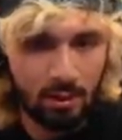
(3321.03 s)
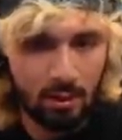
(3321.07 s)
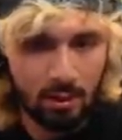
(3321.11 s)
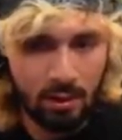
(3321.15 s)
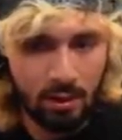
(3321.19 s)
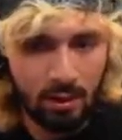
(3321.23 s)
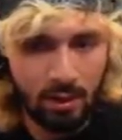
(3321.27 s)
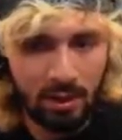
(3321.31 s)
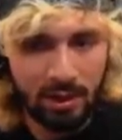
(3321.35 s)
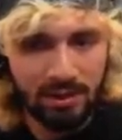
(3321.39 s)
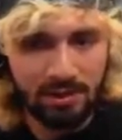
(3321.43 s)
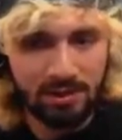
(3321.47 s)

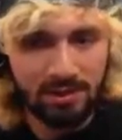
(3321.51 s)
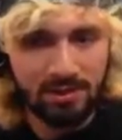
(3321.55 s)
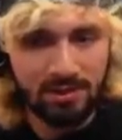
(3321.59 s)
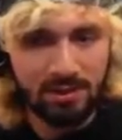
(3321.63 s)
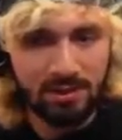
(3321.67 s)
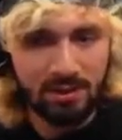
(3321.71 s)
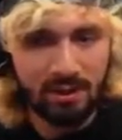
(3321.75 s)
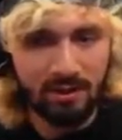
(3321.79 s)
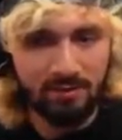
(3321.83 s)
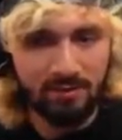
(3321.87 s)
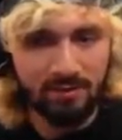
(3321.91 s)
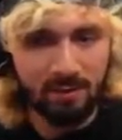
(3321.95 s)
I just
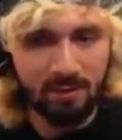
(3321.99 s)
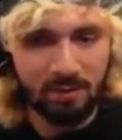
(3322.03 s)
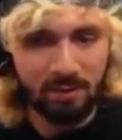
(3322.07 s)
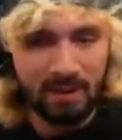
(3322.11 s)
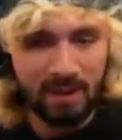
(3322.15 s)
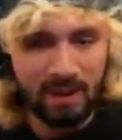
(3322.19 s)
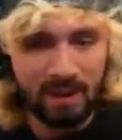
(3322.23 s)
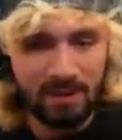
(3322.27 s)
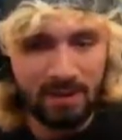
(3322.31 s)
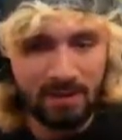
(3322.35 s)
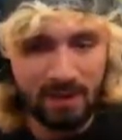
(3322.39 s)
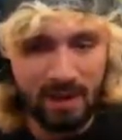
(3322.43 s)
took off the
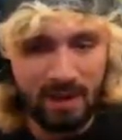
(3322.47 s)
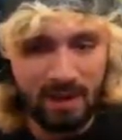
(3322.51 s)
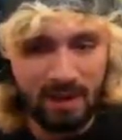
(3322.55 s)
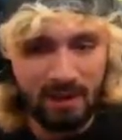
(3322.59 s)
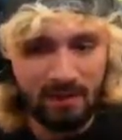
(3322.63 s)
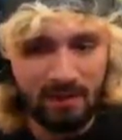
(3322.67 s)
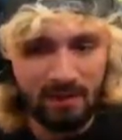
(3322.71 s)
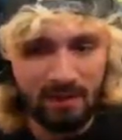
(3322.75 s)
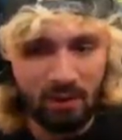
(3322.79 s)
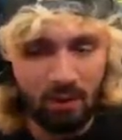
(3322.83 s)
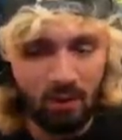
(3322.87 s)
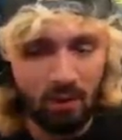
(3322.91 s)
plastic. I didn't
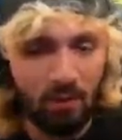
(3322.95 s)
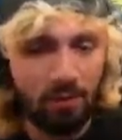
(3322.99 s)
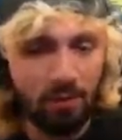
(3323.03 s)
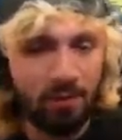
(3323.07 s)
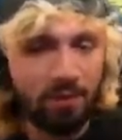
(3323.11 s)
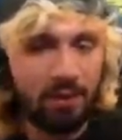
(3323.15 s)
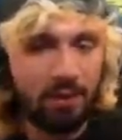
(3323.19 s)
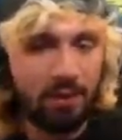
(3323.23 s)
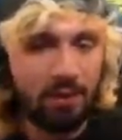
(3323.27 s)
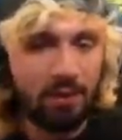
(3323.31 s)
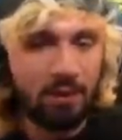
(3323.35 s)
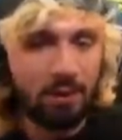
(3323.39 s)
even
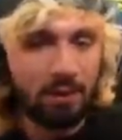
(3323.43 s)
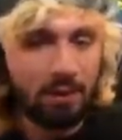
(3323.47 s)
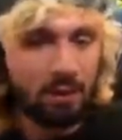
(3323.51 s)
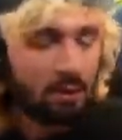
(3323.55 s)
open it.